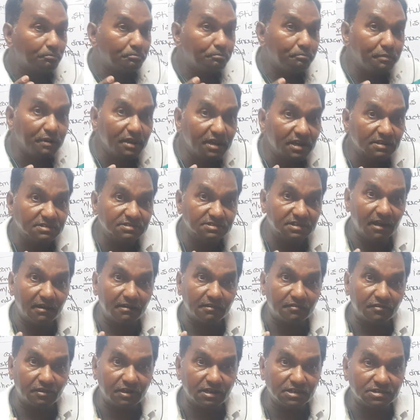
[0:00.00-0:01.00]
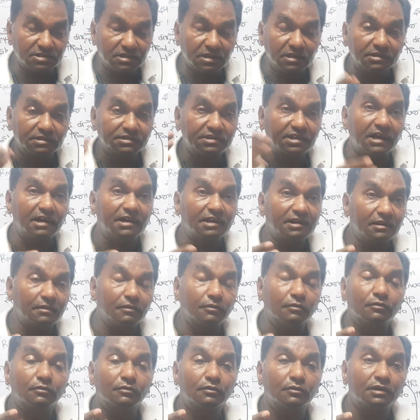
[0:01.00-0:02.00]
B is at rest, then
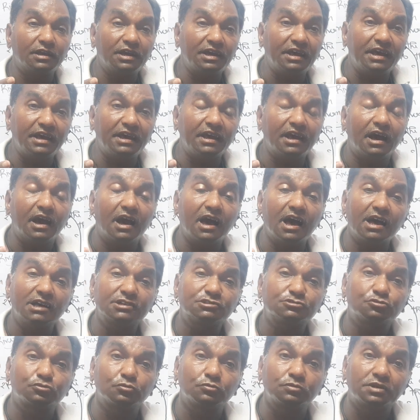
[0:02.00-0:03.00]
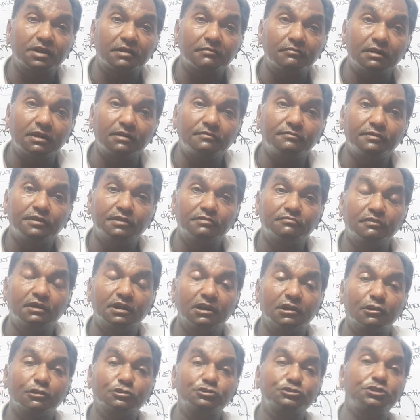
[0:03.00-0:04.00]
A has to travel with
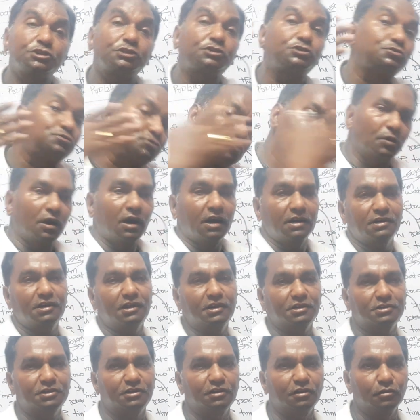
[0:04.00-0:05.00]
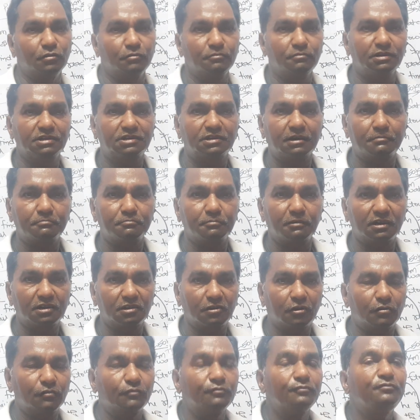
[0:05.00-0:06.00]
velocity 200 kilometer per
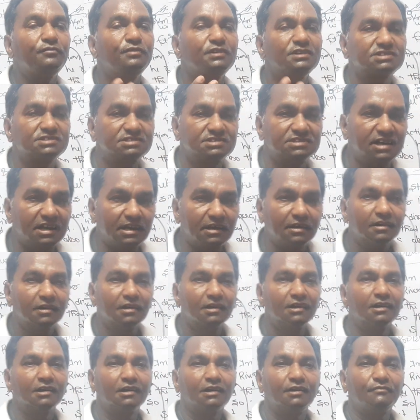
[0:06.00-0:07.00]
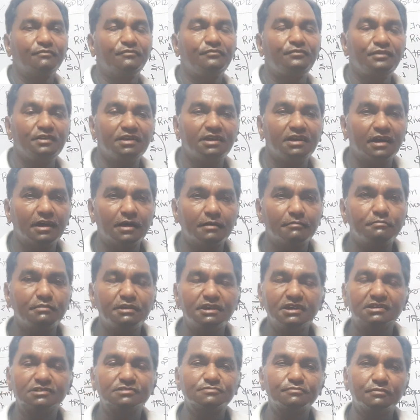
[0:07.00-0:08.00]
hour. We say VAB
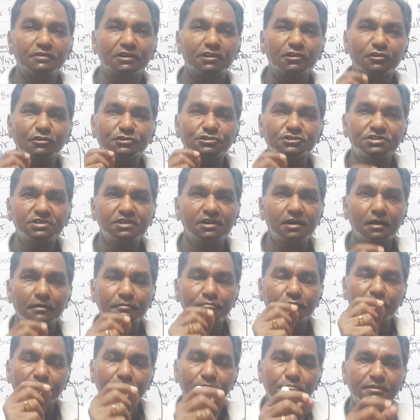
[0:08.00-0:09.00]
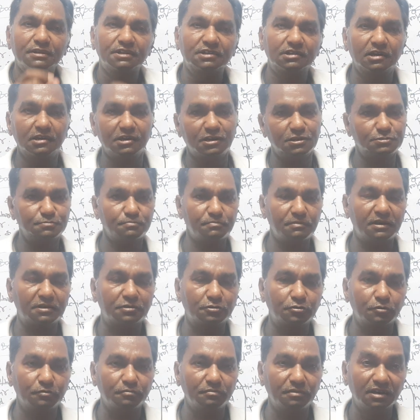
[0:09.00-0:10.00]
is velocity of A with
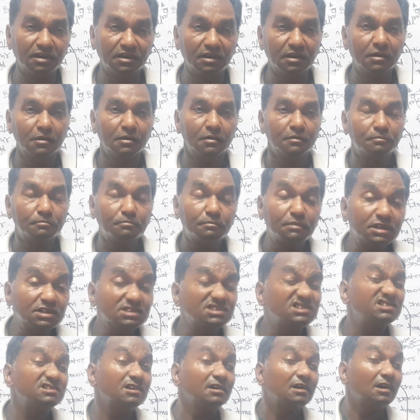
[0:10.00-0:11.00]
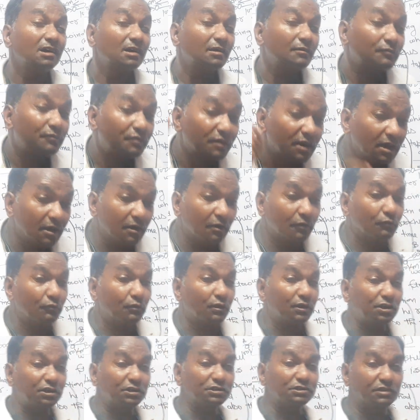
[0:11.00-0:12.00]
respect to B. Means,
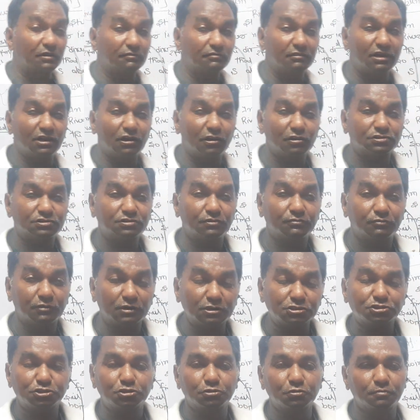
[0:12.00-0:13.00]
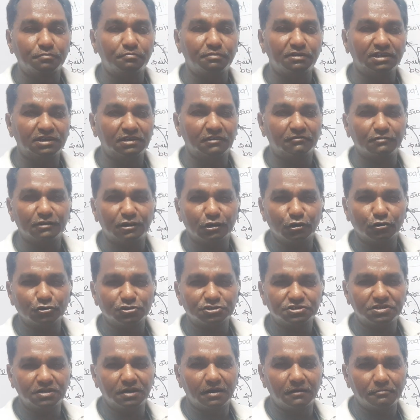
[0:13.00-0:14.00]
what is the velocity? What should be the
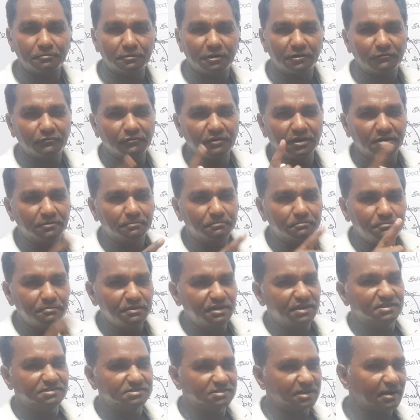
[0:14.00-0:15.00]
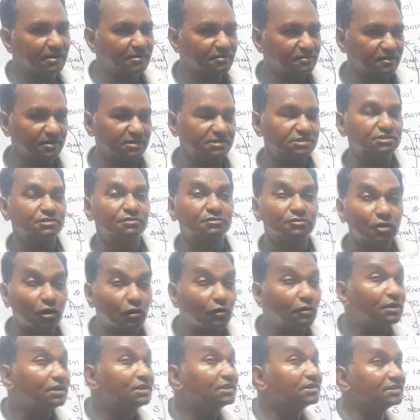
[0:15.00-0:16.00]
velocity of A when B is at rest?
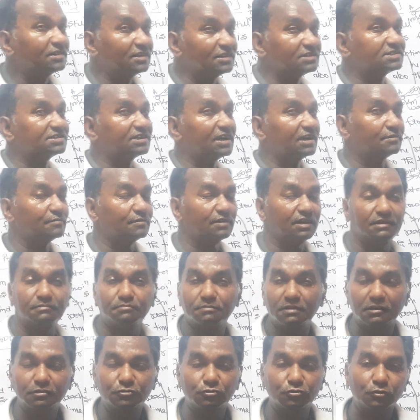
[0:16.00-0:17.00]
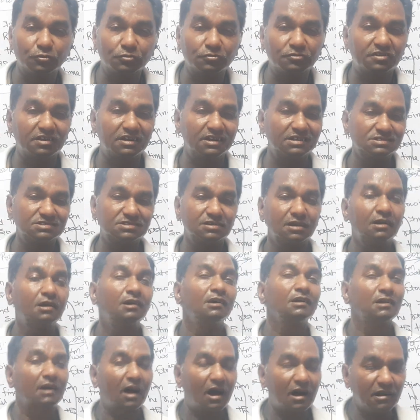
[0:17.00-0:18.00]
Now, in this case, if the two trains
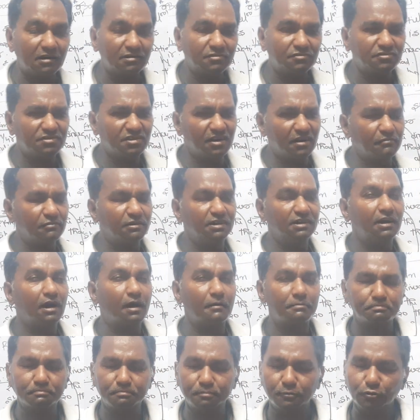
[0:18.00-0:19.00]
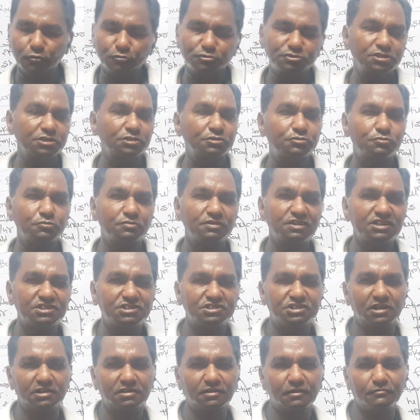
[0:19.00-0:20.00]
are traveling, approaching to
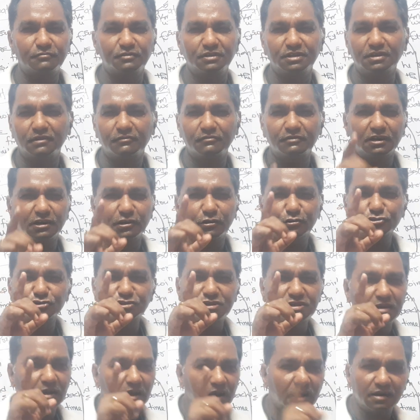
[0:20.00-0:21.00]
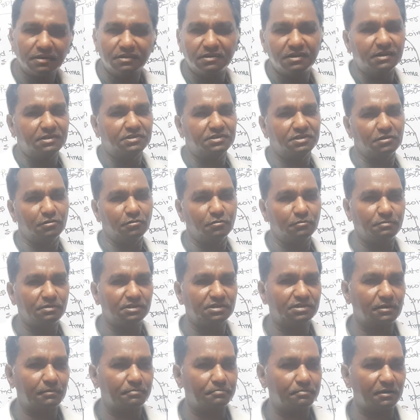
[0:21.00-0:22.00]
each other with a velocity 100
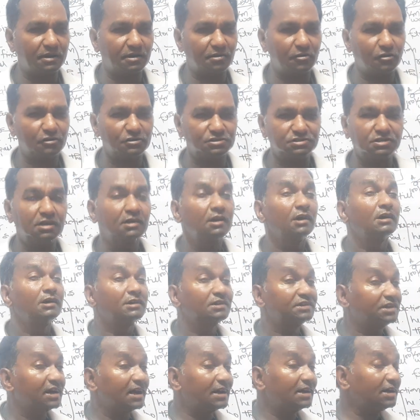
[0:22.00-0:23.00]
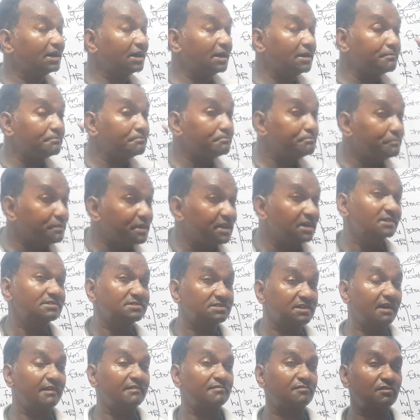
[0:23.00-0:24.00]
kilometer per hour, then if B
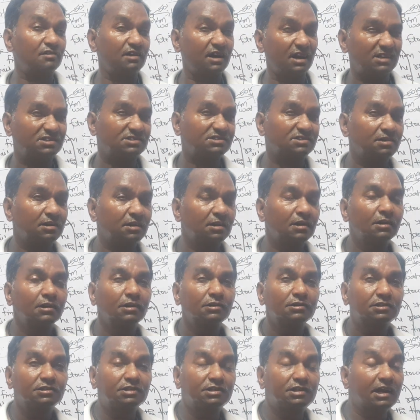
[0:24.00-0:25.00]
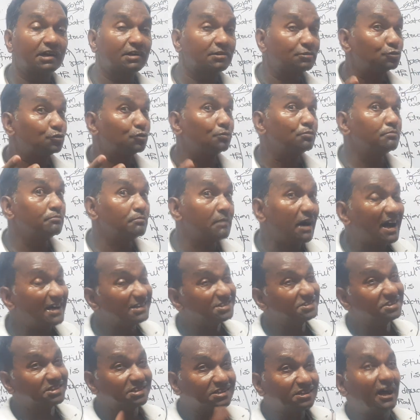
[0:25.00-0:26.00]
is at rest, then to
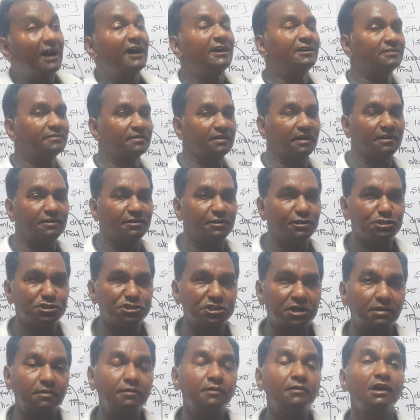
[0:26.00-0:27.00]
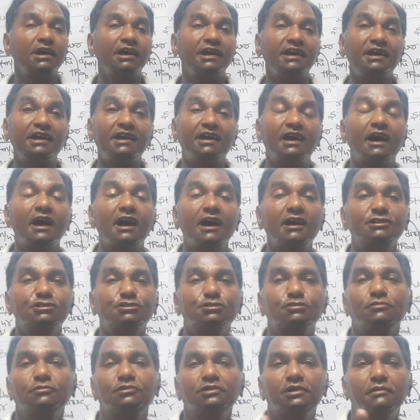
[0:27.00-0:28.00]
match that condition, A has
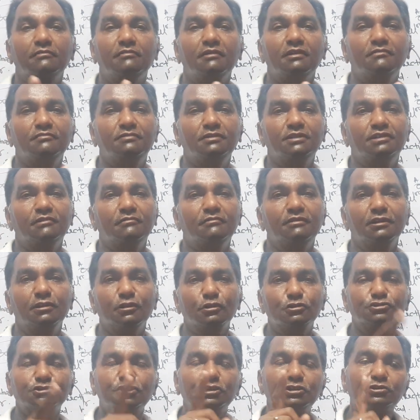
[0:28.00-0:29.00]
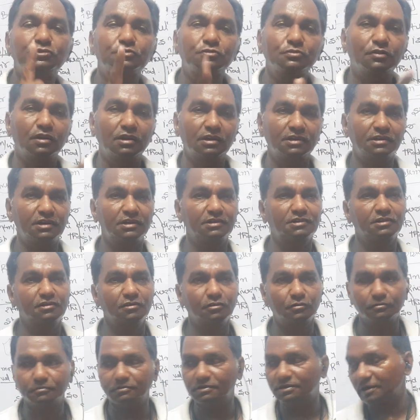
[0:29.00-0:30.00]
to travel with a velocity 200
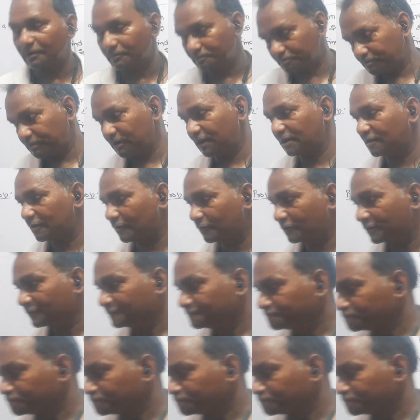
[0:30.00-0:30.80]
kilometer per hour.